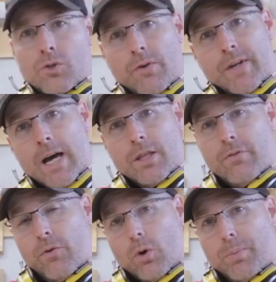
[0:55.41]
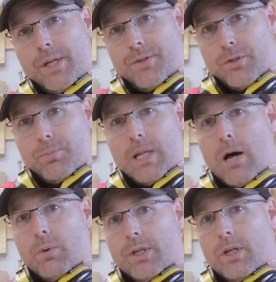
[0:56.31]
So I've gotten the four pieces of
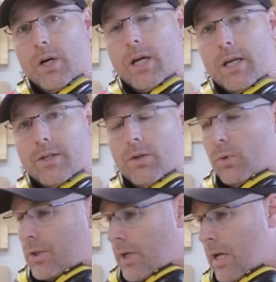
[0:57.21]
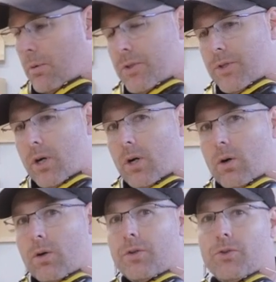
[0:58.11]
plywood cut with a table
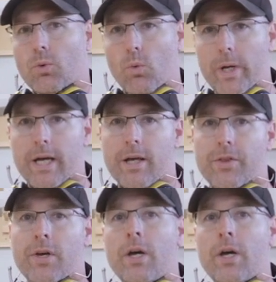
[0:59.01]
saw to width